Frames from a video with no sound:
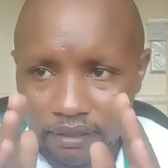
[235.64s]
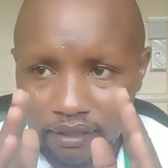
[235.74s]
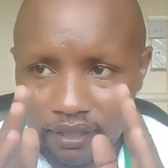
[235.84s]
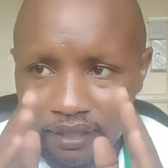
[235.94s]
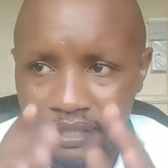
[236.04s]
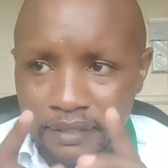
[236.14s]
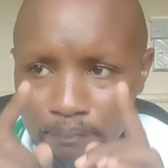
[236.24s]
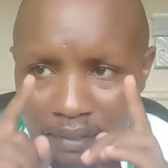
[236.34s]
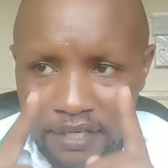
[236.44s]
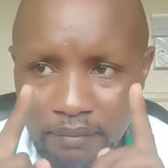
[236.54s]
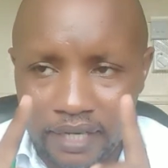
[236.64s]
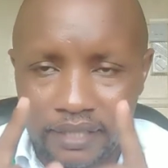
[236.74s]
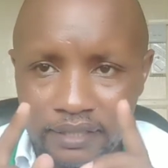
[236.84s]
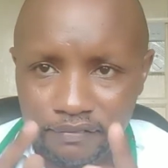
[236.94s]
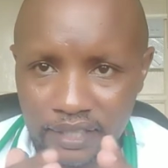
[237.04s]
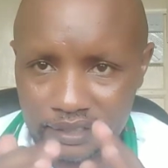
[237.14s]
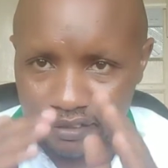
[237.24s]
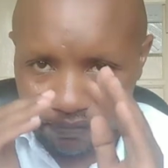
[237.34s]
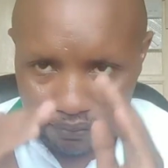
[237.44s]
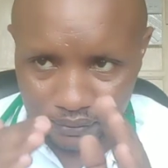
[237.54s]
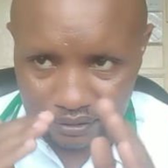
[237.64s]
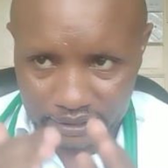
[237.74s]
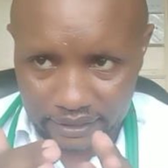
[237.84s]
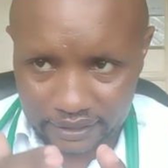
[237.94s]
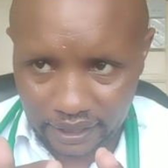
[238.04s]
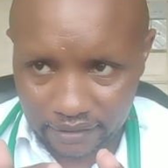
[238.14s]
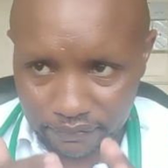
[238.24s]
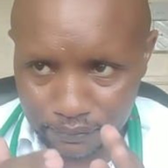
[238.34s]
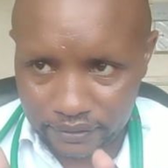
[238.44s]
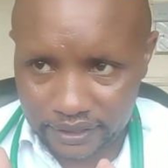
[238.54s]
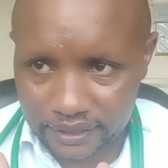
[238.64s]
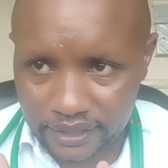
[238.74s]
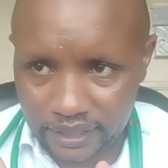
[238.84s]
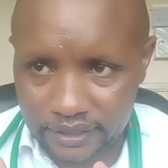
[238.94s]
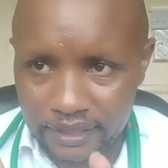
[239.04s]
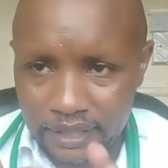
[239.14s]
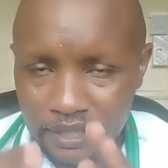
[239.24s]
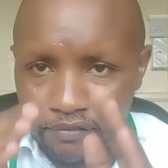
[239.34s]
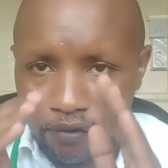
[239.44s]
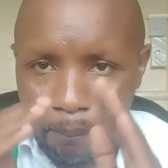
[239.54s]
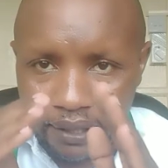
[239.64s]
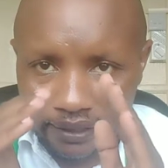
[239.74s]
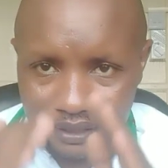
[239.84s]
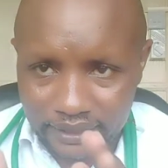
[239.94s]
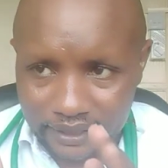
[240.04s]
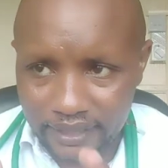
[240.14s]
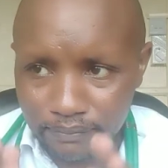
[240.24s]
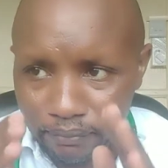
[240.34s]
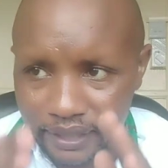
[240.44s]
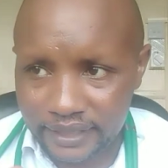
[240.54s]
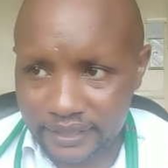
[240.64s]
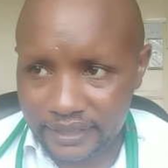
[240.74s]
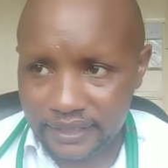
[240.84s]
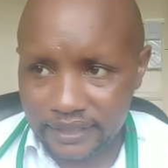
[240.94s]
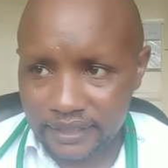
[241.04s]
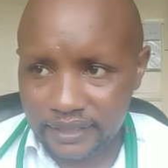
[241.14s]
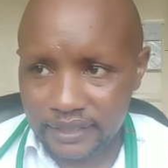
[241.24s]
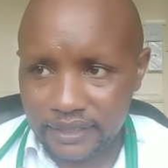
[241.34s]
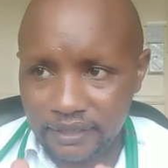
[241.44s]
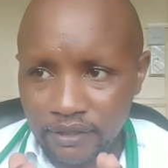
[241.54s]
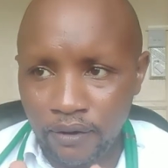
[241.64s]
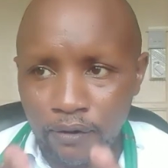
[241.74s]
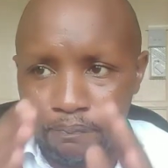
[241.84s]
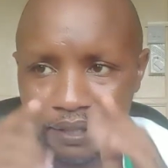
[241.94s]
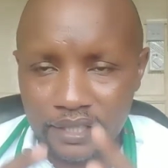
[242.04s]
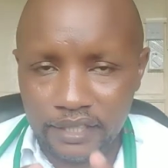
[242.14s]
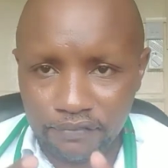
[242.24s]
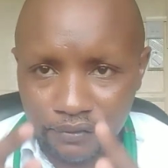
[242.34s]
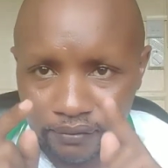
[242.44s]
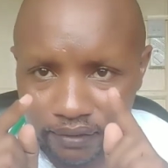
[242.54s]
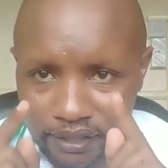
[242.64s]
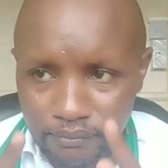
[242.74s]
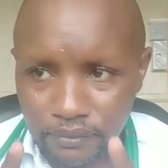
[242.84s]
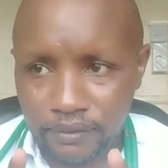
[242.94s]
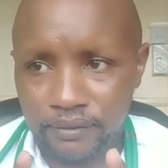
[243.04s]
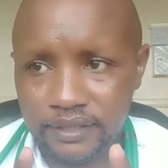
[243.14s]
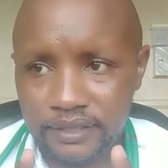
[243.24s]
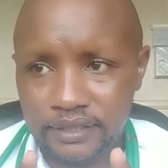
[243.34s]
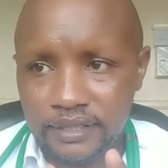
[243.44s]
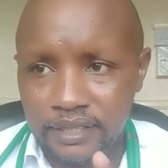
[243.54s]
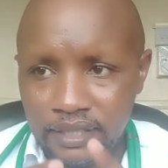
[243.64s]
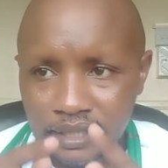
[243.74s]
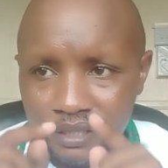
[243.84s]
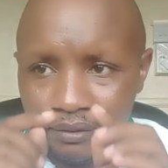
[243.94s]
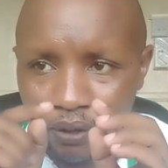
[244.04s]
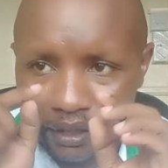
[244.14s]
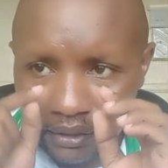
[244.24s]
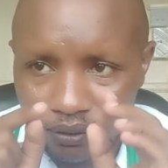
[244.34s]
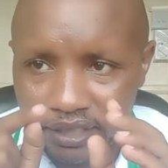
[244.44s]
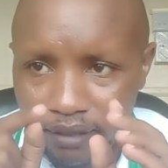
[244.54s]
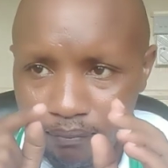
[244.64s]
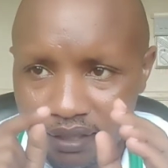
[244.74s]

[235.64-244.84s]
in minimally invasive procedures for persistent bleeding or painful hemorrhoids, your doctor might